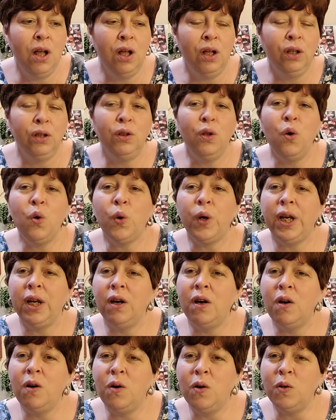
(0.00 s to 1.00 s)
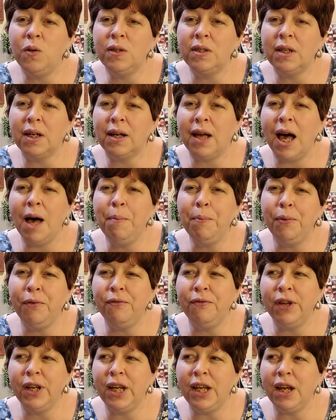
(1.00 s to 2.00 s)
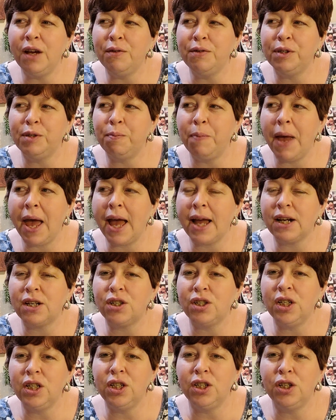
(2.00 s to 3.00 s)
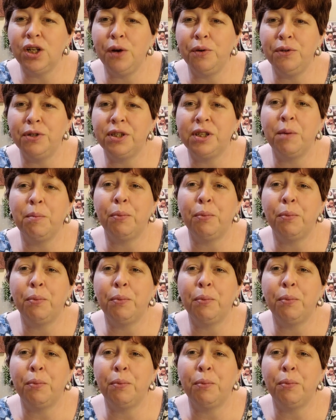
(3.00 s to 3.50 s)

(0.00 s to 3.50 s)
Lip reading: Lori Holt a couple videos back, she showed some